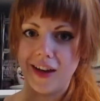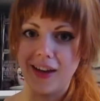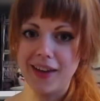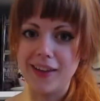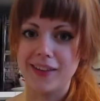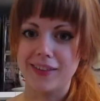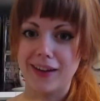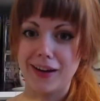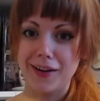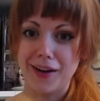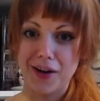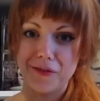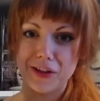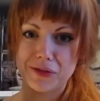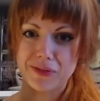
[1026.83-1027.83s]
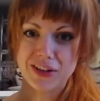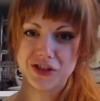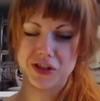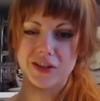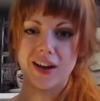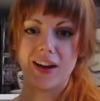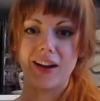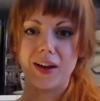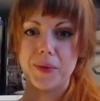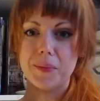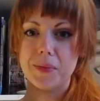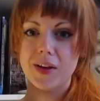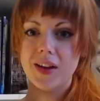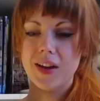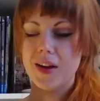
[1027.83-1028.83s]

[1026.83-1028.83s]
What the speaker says: and I love Adventure Time,